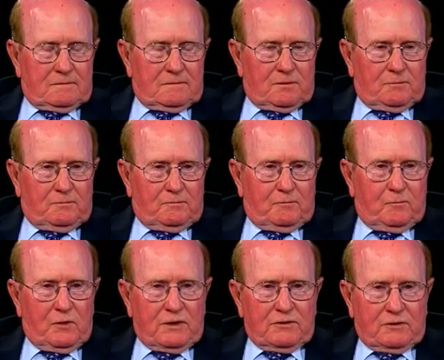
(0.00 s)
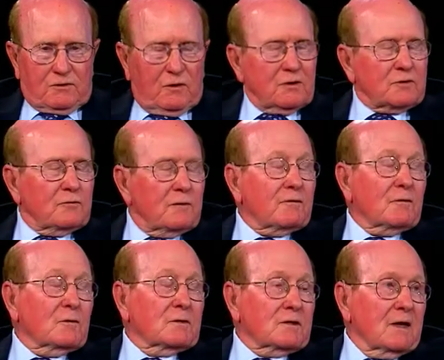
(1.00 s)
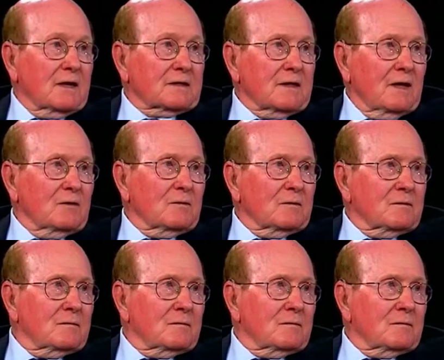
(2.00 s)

the bridge across the river was knocked out